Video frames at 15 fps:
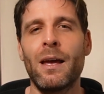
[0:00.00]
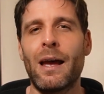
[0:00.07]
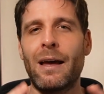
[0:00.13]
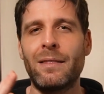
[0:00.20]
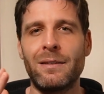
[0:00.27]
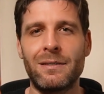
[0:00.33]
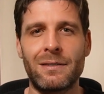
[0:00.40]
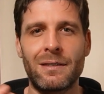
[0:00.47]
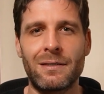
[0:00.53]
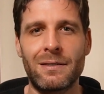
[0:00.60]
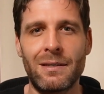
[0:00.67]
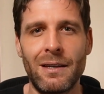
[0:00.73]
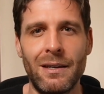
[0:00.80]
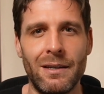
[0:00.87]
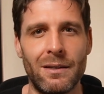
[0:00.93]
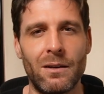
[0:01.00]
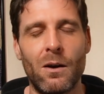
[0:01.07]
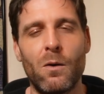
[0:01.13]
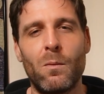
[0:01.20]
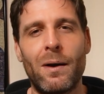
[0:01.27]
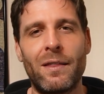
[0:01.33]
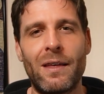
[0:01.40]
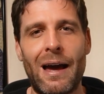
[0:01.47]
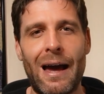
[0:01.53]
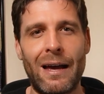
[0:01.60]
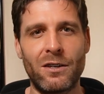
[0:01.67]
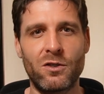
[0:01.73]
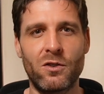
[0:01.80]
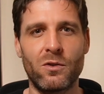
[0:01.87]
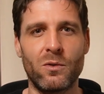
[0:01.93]
And there's a scene where the
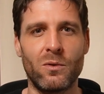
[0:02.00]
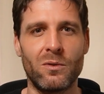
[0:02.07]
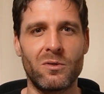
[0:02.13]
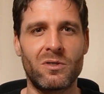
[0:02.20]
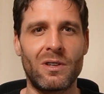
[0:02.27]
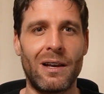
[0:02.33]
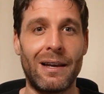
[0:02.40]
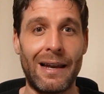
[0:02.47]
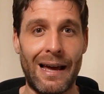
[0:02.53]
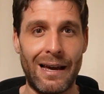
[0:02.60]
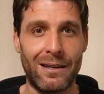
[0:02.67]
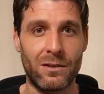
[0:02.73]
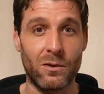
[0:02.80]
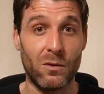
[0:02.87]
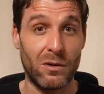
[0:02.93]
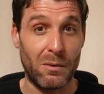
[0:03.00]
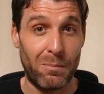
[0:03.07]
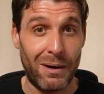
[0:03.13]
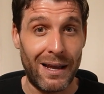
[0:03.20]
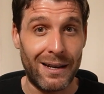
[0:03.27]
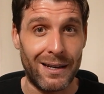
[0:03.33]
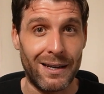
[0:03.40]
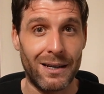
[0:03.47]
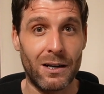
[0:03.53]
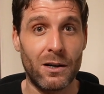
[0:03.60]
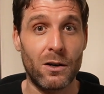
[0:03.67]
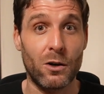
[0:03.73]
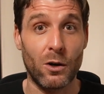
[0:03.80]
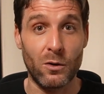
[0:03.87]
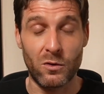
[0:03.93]
astronauts land on a planet
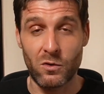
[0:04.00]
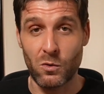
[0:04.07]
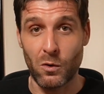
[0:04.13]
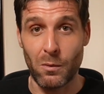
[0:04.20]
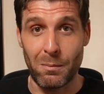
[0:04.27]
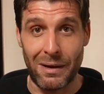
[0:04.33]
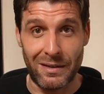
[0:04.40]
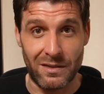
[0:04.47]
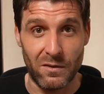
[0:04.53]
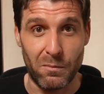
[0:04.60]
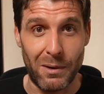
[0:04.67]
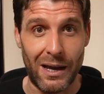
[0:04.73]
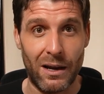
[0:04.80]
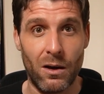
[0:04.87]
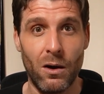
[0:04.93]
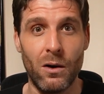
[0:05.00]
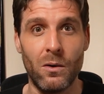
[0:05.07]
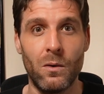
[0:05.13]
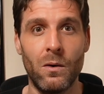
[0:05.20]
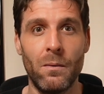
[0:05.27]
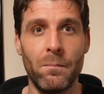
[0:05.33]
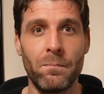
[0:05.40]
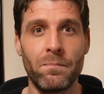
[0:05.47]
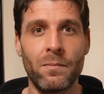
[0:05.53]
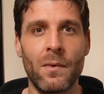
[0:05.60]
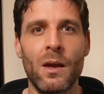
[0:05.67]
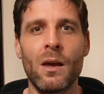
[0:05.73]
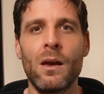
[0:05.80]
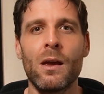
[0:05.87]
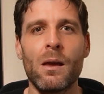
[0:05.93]
close to a massive black hole.
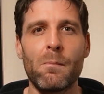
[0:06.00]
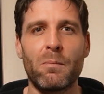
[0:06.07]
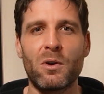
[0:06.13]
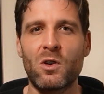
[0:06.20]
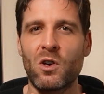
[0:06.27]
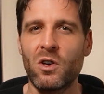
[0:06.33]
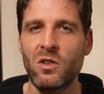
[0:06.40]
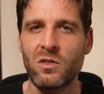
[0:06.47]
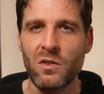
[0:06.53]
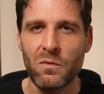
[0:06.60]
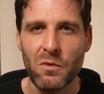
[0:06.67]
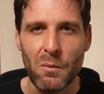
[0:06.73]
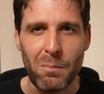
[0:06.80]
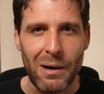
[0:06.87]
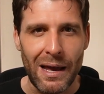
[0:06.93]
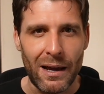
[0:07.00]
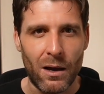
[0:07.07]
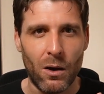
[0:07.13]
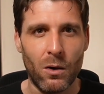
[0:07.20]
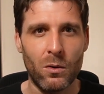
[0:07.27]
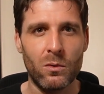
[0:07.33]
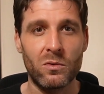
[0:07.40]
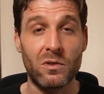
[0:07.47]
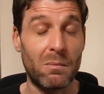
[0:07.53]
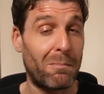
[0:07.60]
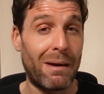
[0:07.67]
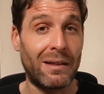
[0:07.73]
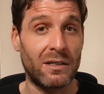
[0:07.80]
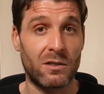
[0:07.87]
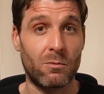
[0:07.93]
Because of the black hole's
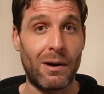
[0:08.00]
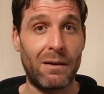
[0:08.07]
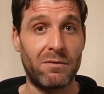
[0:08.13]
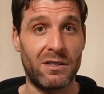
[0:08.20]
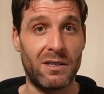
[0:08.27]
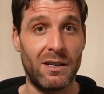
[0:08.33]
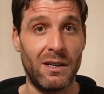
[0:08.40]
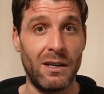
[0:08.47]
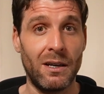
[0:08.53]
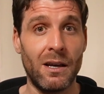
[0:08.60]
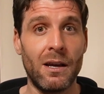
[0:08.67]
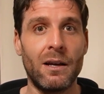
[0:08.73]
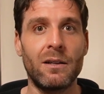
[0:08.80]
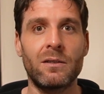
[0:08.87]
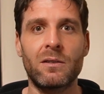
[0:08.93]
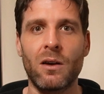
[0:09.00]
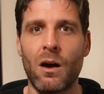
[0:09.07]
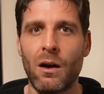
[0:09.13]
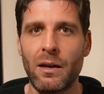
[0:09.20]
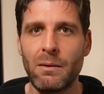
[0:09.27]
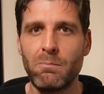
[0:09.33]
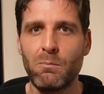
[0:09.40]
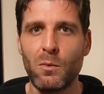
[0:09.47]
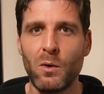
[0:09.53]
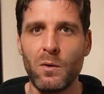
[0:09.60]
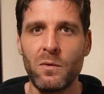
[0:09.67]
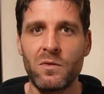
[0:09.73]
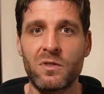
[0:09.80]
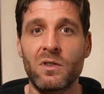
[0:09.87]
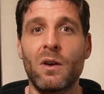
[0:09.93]
immense gravity, time
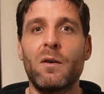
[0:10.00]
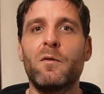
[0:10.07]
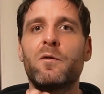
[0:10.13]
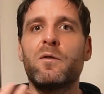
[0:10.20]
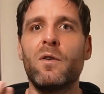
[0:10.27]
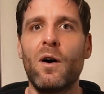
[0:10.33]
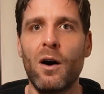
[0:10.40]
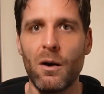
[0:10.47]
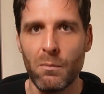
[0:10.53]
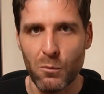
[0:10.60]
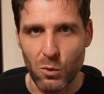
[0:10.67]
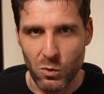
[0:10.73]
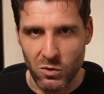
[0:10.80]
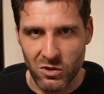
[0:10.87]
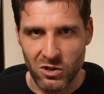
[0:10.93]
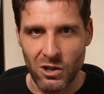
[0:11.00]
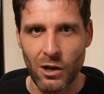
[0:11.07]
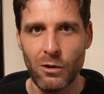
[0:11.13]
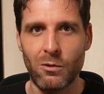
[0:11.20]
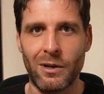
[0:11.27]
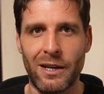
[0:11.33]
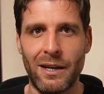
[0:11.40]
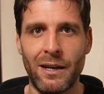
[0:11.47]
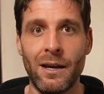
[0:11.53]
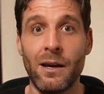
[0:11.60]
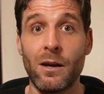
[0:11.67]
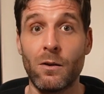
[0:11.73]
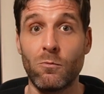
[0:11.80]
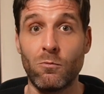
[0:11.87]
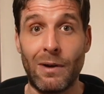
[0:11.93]
moves far more slowly
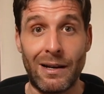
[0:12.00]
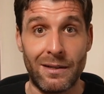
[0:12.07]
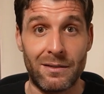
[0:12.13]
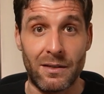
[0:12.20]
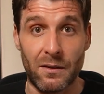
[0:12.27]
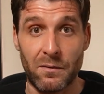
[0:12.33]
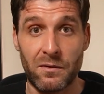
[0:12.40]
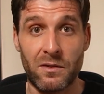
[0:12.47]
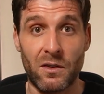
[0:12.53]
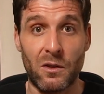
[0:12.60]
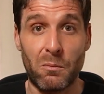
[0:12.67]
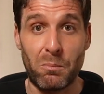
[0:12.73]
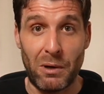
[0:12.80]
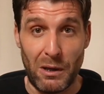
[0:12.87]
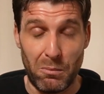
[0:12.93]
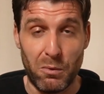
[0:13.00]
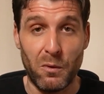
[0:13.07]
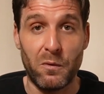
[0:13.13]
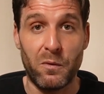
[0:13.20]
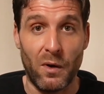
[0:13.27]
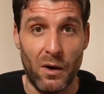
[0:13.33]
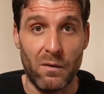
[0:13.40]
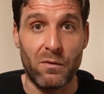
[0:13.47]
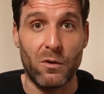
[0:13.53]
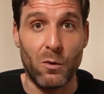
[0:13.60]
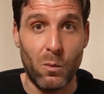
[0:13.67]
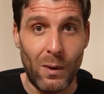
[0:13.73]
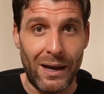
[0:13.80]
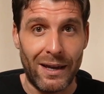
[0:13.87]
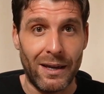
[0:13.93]
relative to the people further
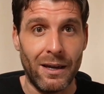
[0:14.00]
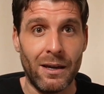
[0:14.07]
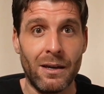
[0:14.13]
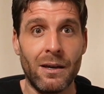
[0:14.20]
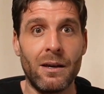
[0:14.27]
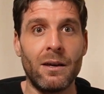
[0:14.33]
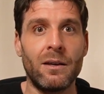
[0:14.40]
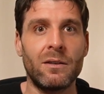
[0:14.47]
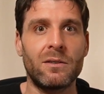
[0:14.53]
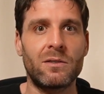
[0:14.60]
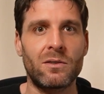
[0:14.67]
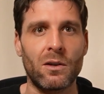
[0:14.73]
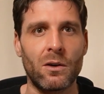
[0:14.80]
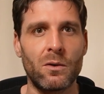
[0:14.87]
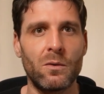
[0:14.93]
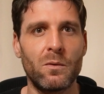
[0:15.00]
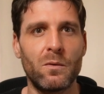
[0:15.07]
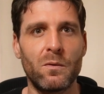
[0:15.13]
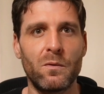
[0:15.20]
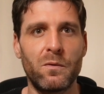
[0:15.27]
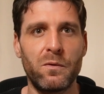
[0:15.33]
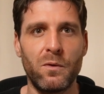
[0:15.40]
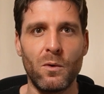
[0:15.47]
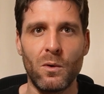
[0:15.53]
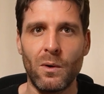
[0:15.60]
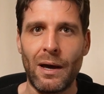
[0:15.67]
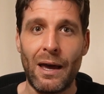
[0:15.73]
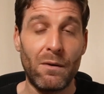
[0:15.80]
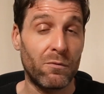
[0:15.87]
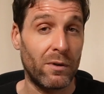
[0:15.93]
away. So, for
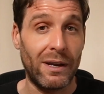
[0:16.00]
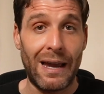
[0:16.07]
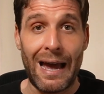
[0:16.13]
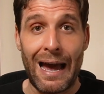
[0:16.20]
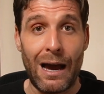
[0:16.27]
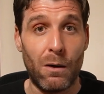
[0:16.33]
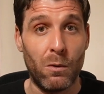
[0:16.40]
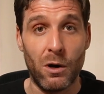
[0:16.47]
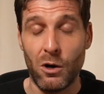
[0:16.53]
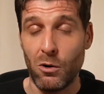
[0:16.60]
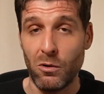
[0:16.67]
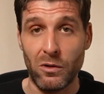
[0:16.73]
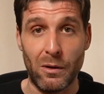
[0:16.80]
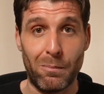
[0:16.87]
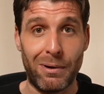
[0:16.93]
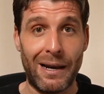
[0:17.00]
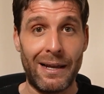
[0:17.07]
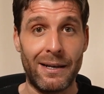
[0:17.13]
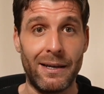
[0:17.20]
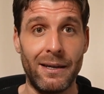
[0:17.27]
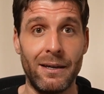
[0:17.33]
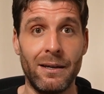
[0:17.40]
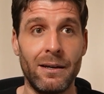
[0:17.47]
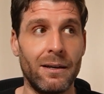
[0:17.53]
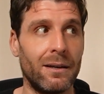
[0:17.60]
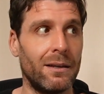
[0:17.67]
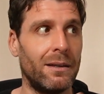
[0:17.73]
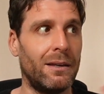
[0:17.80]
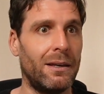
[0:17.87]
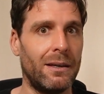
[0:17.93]
every hour on the planet,
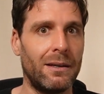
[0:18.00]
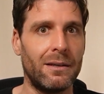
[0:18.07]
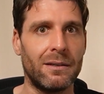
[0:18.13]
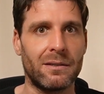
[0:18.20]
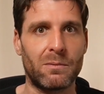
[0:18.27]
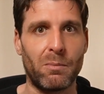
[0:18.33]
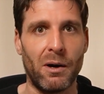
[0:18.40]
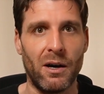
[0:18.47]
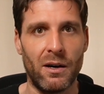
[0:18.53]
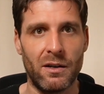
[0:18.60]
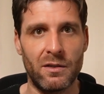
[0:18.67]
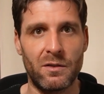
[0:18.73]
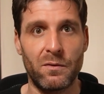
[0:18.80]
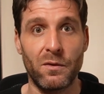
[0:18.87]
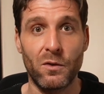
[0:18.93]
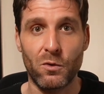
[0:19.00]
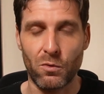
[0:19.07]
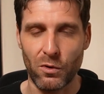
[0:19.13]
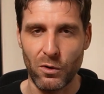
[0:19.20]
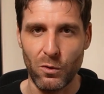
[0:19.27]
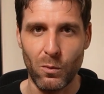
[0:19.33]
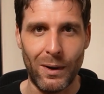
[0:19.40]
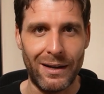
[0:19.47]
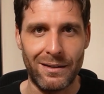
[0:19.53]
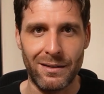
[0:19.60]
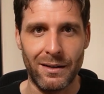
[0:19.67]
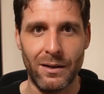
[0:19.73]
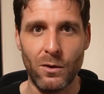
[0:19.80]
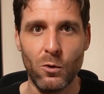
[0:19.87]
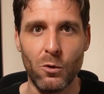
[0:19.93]
years pass for the crew
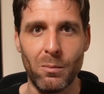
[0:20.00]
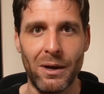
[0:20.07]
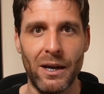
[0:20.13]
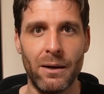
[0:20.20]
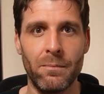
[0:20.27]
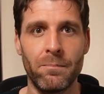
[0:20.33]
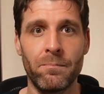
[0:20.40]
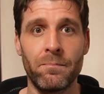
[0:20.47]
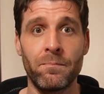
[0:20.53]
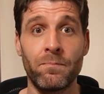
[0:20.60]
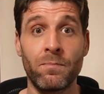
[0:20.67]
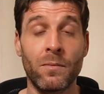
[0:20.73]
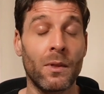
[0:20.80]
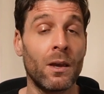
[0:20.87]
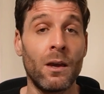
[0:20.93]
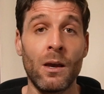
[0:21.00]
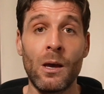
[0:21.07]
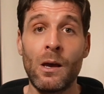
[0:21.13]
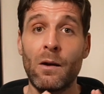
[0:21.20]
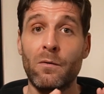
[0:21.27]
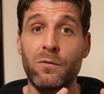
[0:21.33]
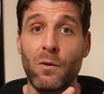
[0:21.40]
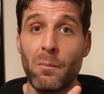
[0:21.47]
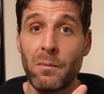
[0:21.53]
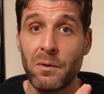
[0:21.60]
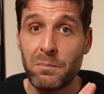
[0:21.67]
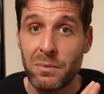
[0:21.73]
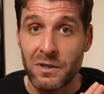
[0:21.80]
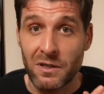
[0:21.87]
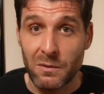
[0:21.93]
waiting in orbit. From the
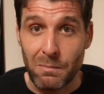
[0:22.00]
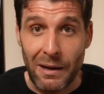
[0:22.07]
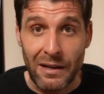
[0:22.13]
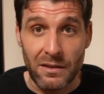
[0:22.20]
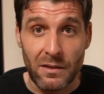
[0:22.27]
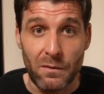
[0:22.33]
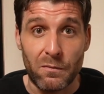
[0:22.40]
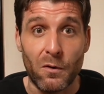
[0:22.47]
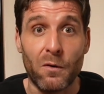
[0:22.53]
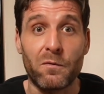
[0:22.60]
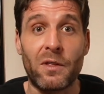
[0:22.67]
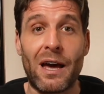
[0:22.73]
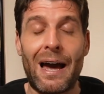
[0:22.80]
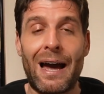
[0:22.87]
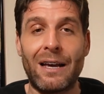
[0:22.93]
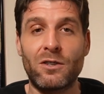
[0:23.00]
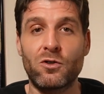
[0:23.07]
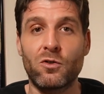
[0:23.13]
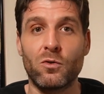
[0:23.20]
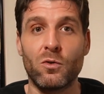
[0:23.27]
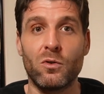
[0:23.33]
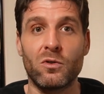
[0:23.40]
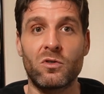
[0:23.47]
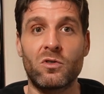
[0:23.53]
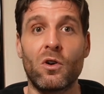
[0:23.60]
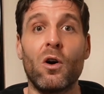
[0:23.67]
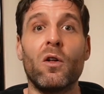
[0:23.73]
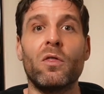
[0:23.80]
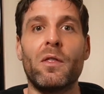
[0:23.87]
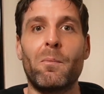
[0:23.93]
perspective of the astronauts
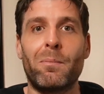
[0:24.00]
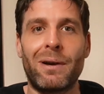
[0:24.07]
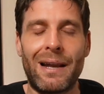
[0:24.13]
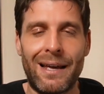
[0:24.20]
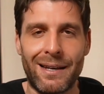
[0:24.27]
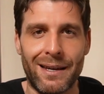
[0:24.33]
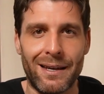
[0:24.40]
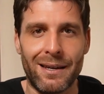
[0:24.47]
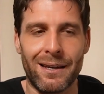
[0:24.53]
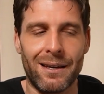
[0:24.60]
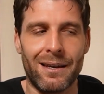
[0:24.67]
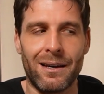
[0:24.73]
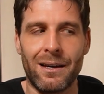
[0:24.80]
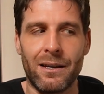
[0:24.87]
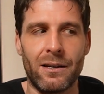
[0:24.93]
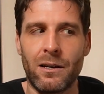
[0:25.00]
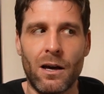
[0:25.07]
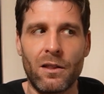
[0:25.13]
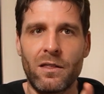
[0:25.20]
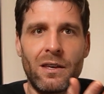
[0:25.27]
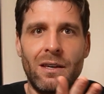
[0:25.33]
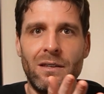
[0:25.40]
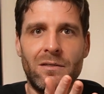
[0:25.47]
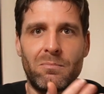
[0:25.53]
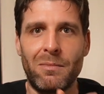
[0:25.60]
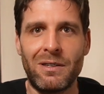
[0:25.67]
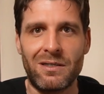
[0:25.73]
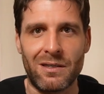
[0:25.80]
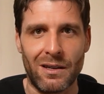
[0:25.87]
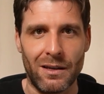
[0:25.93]
on the planet, nothing is
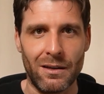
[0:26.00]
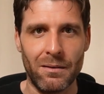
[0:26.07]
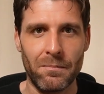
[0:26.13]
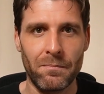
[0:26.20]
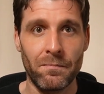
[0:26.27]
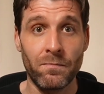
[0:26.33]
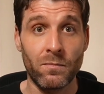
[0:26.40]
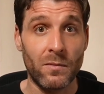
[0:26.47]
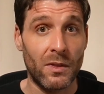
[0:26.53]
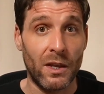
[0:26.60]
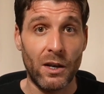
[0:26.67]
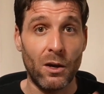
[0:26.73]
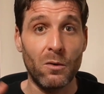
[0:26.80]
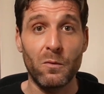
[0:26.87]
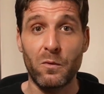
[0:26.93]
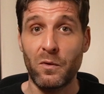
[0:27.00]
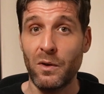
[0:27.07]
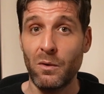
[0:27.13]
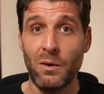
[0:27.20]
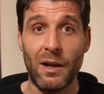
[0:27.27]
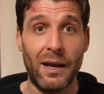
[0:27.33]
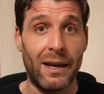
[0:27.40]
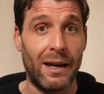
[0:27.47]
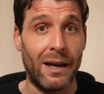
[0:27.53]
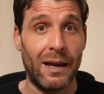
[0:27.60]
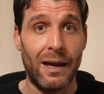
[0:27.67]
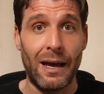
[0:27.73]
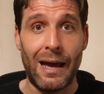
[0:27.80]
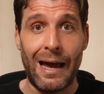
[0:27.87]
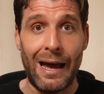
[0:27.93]
missing. They don't feel like
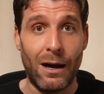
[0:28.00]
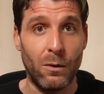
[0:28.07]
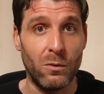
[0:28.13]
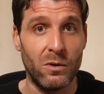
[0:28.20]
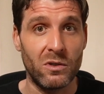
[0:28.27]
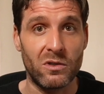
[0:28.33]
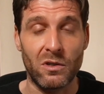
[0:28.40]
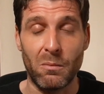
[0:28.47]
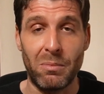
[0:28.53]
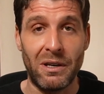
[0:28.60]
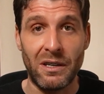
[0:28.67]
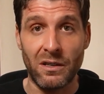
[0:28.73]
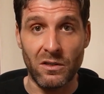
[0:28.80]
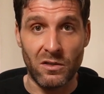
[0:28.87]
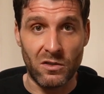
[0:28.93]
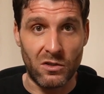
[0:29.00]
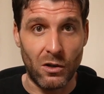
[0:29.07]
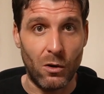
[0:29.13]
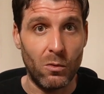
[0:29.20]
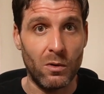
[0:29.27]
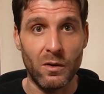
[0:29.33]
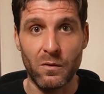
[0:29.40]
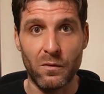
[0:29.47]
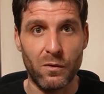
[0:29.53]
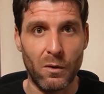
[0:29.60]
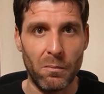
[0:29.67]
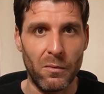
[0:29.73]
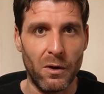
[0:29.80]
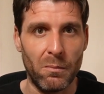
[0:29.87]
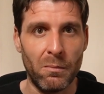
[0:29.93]
hours are being stolen
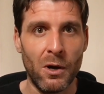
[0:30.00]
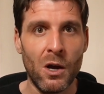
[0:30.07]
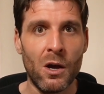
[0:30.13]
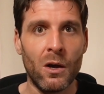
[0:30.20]
from them